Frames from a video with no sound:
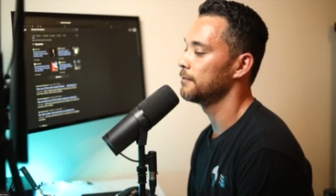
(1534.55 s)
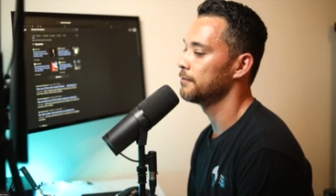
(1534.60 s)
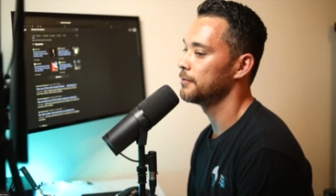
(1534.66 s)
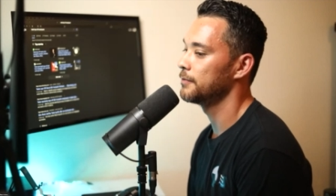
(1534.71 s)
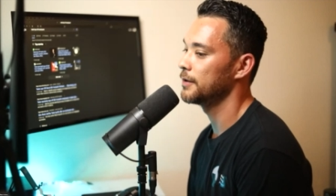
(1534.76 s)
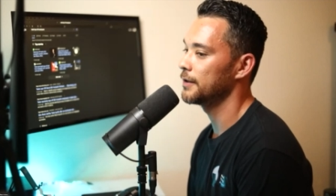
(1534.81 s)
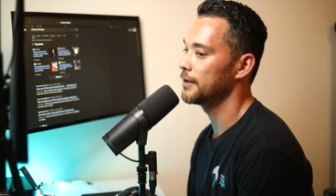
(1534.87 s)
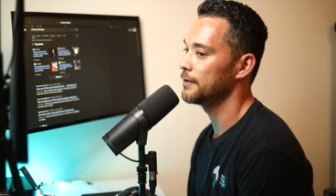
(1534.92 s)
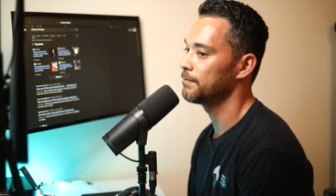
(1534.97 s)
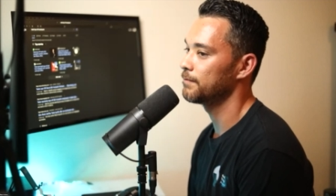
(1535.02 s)

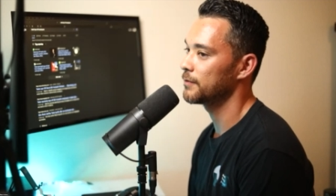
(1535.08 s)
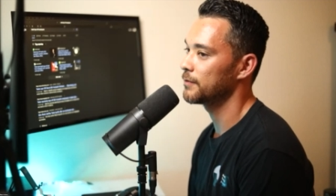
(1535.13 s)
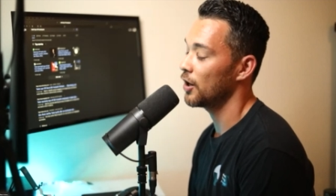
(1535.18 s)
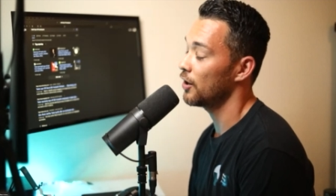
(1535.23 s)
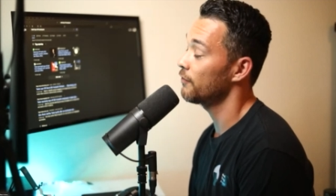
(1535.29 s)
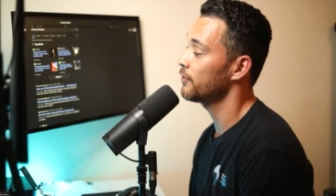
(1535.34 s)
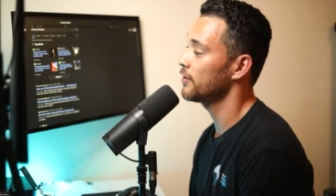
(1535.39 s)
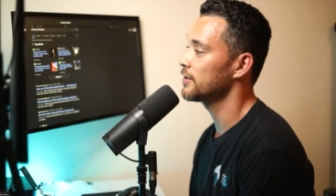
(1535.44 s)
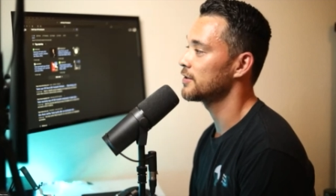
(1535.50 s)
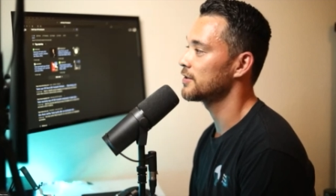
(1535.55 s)
but
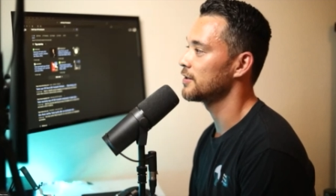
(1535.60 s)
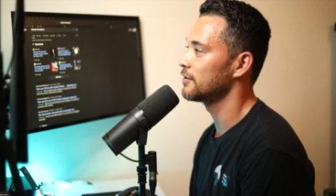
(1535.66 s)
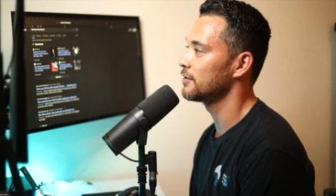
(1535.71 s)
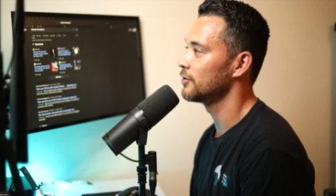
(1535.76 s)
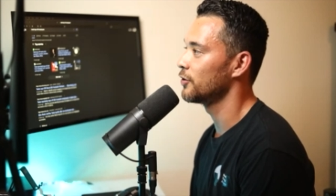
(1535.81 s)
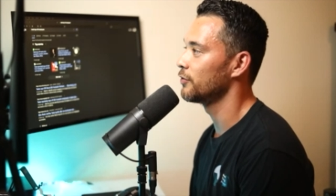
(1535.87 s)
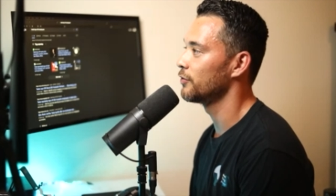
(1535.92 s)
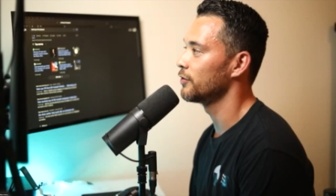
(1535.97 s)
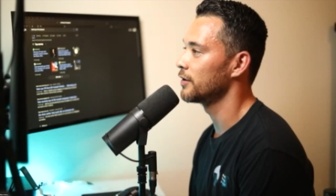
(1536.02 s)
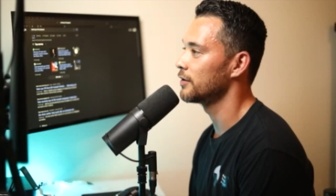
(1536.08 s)
confidence in
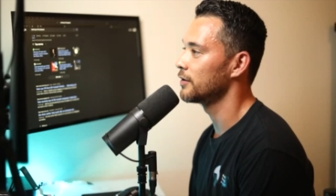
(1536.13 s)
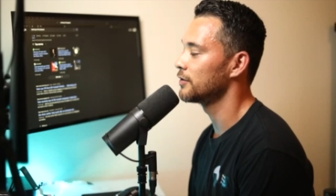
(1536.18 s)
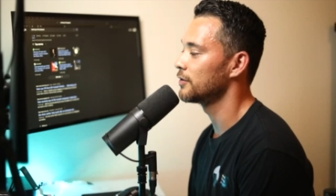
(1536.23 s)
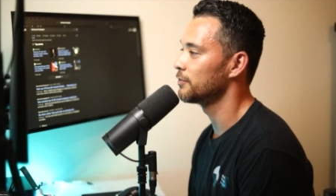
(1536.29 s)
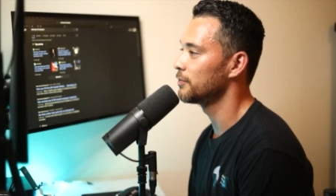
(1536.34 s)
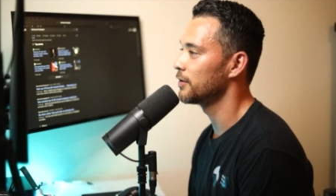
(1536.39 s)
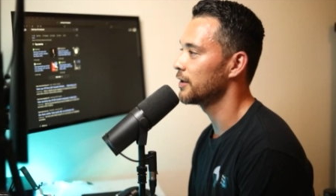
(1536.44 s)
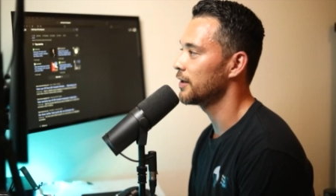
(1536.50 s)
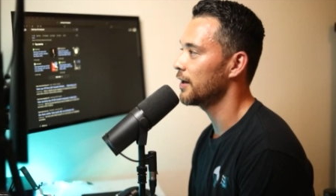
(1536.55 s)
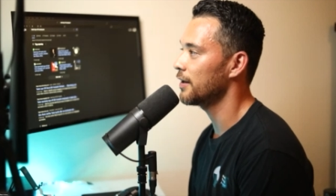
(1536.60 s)
knowing you're doing
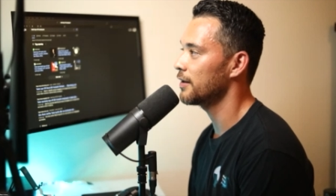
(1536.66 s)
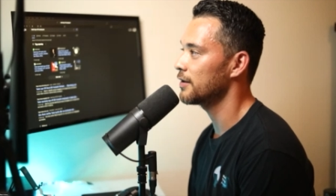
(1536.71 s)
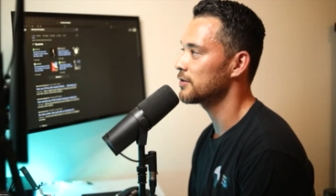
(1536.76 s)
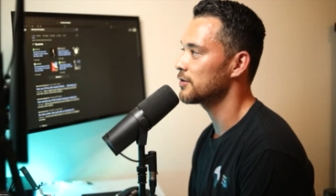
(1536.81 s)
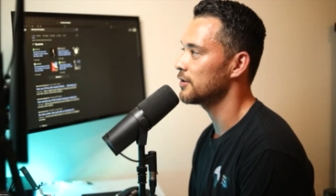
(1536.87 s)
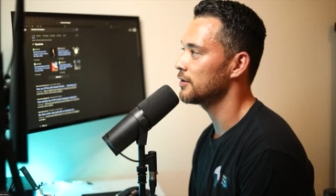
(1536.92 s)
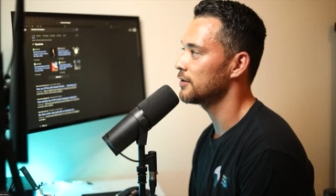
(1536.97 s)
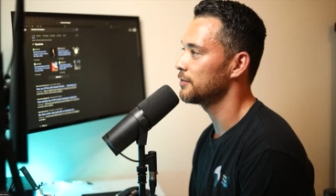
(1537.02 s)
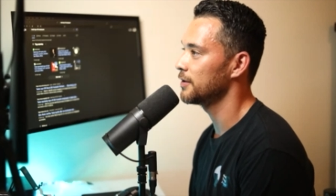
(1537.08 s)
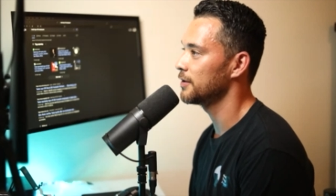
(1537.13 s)
but yeah that's
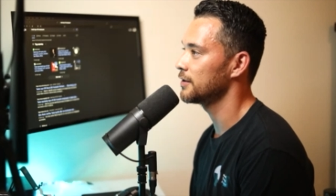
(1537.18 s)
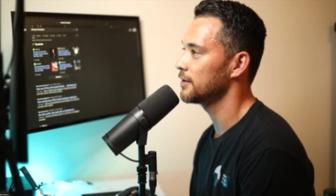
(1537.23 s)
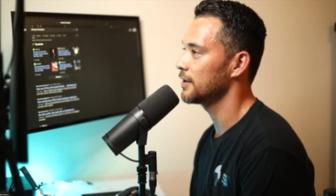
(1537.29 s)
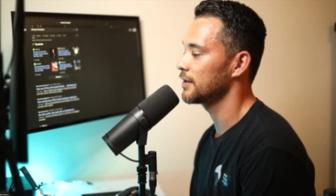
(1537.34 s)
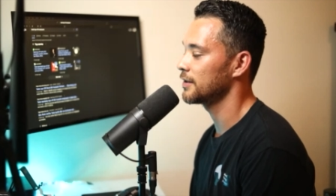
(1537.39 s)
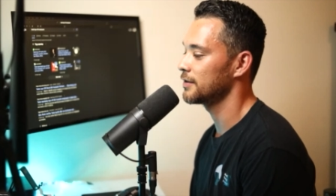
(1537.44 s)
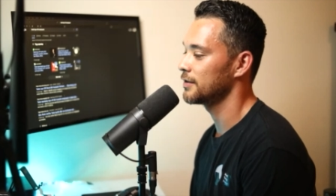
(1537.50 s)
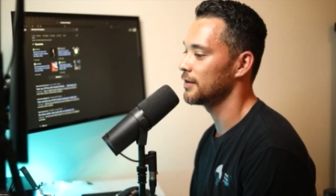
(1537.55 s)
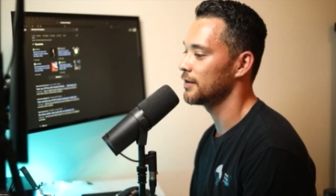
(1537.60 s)
all man like I'll